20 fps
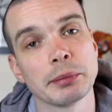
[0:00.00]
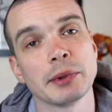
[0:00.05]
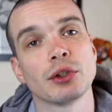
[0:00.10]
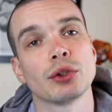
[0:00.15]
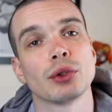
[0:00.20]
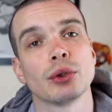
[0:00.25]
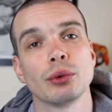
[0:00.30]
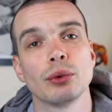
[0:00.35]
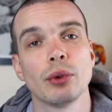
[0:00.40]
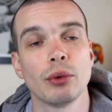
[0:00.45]
me
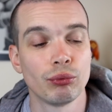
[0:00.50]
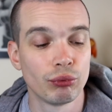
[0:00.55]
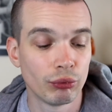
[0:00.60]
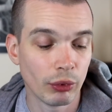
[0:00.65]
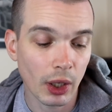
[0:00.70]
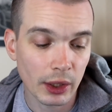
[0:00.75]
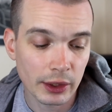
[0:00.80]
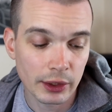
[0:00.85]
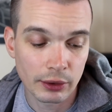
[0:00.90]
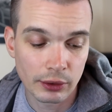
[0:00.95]
to
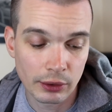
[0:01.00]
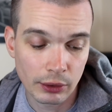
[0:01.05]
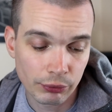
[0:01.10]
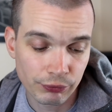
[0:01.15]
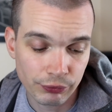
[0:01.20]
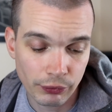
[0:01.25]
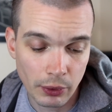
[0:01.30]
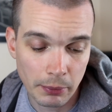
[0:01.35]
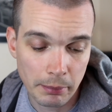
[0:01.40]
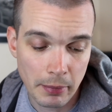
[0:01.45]
Ryan
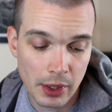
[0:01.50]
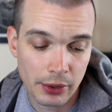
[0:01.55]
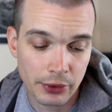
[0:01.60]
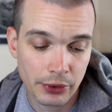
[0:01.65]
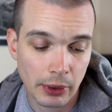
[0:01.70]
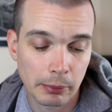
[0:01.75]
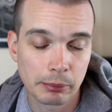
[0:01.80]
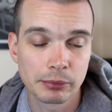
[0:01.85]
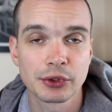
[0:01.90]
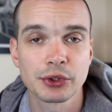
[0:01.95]
from
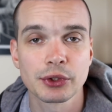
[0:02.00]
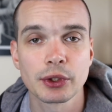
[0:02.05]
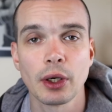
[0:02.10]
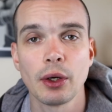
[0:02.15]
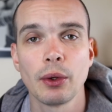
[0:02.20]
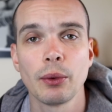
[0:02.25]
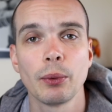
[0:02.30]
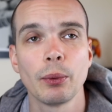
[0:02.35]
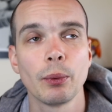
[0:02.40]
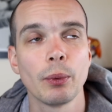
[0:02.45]

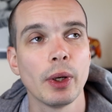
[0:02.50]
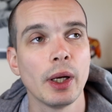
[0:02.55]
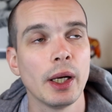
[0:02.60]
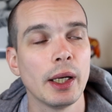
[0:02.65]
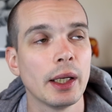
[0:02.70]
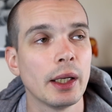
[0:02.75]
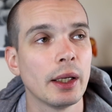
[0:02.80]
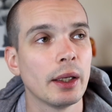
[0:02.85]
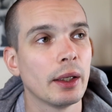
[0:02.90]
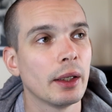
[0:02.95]
Numbskull.
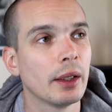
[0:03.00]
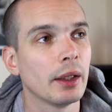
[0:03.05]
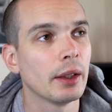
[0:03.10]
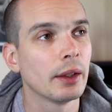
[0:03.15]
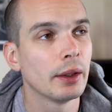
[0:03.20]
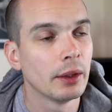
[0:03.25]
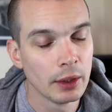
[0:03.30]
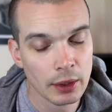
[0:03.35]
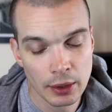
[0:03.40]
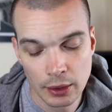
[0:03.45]

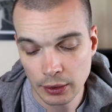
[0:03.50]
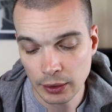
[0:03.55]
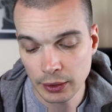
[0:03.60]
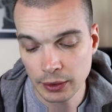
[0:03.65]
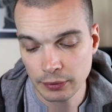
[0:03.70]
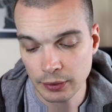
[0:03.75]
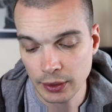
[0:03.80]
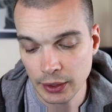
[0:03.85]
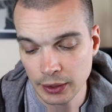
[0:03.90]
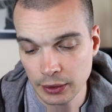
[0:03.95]

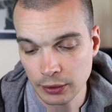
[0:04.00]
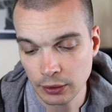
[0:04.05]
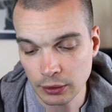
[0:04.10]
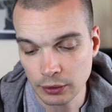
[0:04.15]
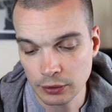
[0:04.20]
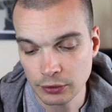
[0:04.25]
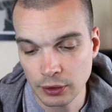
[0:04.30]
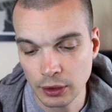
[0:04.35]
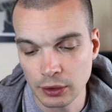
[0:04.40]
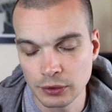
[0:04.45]
He kind
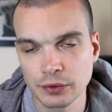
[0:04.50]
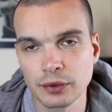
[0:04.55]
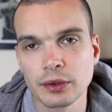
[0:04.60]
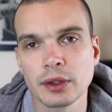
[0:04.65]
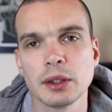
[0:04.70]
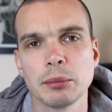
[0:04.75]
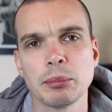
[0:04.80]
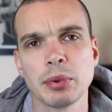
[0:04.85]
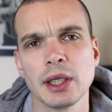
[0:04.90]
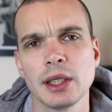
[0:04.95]
of does
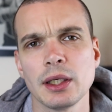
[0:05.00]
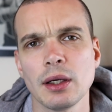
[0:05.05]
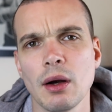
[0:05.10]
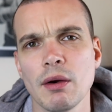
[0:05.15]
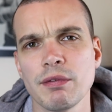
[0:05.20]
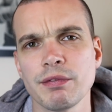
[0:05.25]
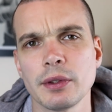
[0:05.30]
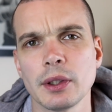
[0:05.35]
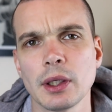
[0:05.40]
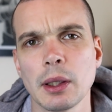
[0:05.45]
the
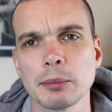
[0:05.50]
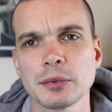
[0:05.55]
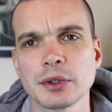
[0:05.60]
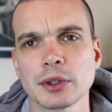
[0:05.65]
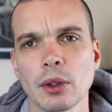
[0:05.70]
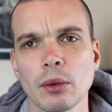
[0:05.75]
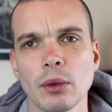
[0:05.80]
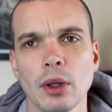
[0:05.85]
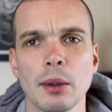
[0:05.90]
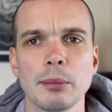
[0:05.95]
PR for
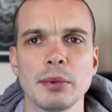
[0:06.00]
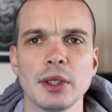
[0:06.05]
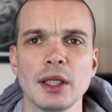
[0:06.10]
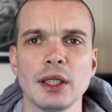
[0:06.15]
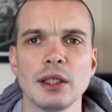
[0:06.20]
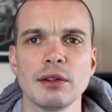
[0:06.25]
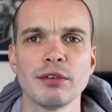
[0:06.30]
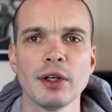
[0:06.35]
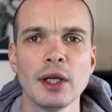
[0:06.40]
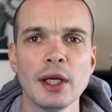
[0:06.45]
Numbskull, I
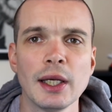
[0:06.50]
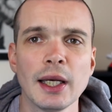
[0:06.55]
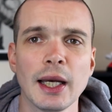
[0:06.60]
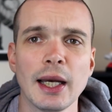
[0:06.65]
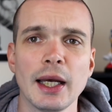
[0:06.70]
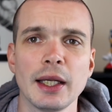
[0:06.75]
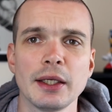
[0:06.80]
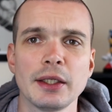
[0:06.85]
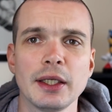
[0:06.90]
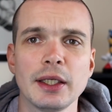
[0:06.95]
believe,
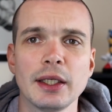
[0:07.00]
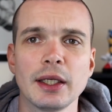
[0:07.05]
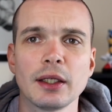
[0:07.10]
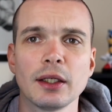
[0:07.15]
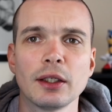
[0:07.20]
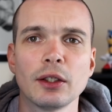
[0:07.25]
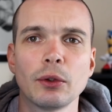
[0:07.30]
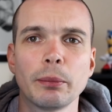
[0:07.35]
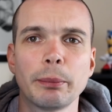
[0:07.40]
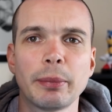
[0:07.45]
and he had a
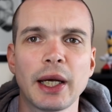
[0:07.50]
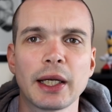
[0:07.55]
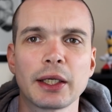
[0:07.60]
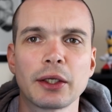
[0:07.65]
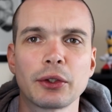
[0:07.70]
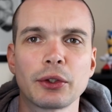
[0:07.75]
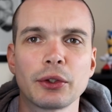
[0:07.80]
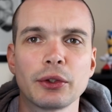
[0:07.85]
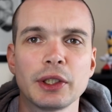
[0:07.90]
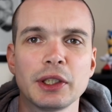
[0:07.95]
little bag
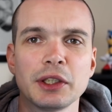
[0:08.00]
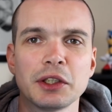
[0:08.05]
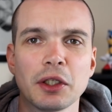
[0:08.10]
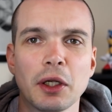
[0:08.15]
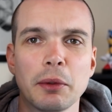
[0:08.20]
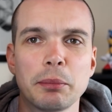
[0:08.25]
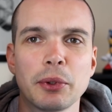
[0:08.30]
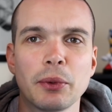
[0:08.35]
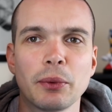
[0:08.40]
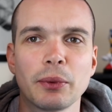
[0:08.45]
of goodies, and
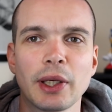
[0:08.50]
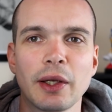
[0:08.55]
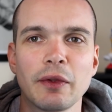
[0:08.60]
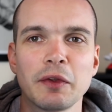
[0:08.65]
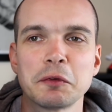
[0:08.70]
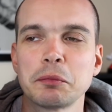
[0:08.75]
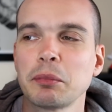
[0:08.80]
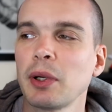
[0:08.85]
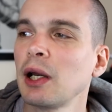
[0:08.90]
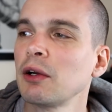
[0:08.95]
I pulled out
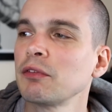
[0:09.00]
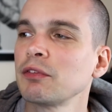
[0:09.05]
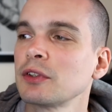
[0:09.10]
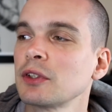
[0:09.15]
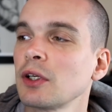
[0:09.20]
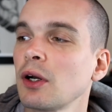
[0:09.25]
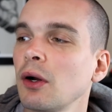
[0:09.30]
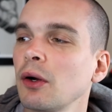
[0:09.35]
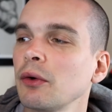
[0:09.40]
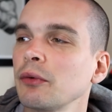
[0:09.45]
this pair of
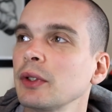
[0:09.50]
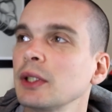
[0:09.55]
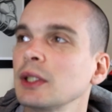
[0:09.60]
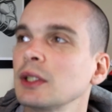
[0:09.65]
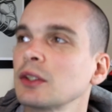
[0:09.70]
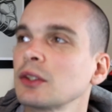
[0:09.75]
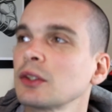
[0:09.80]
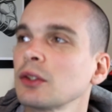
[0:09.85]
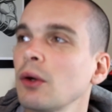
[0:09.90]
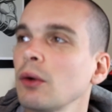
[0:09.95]
Atari
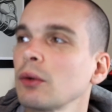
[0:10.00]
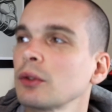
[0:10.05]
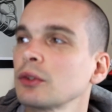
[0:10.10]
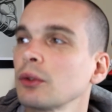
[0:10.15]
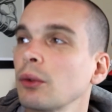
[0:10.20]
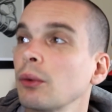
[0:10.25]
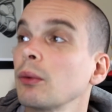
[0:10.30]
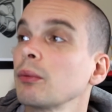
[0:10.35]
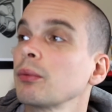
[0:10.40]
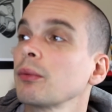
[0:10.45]
socks,
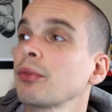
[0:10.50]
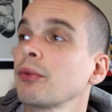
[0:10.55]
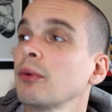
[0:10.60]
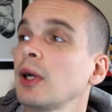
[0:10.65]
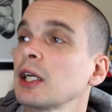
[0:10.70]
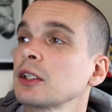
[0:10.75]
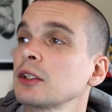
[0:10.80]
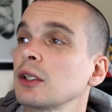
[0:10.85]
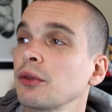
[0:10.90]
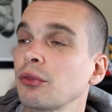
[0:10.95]
or
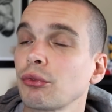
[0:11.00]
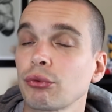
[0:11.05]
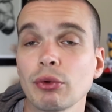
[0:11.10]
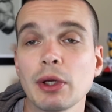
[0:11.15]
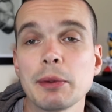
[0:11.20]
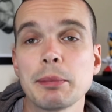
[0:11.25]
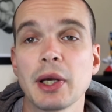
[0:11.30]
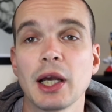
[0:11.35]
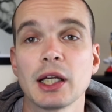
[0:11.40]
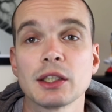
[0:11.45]
actually
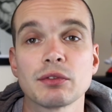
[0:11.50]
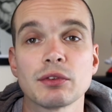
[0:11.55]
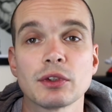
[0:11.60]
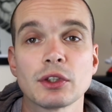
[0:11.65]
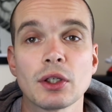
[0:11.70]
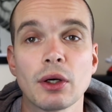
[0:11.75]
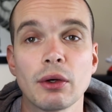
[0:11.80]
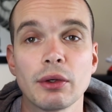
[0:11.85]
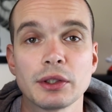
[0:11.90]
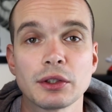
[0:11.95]
3 pairs of
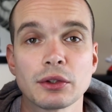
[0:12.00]
Atari